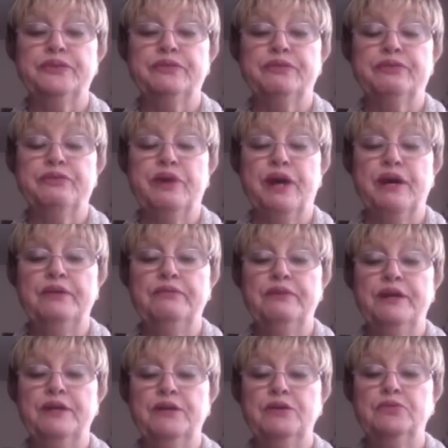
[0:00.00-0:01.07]
5
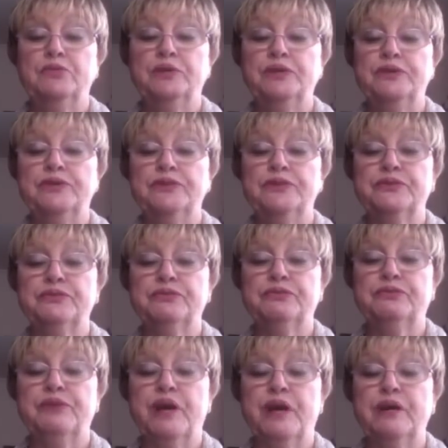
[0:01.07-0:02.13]
and a twist,
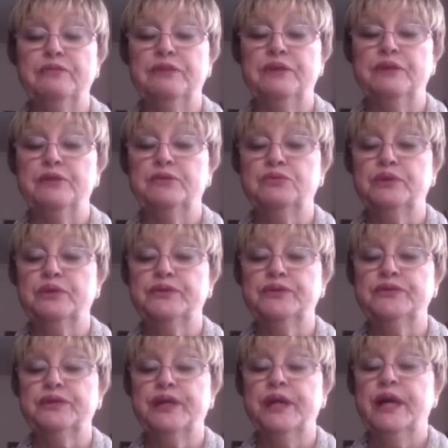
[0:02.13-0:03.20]
5 and a
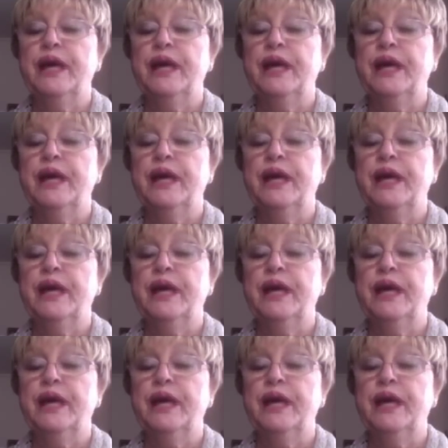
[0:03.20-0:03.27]
twist.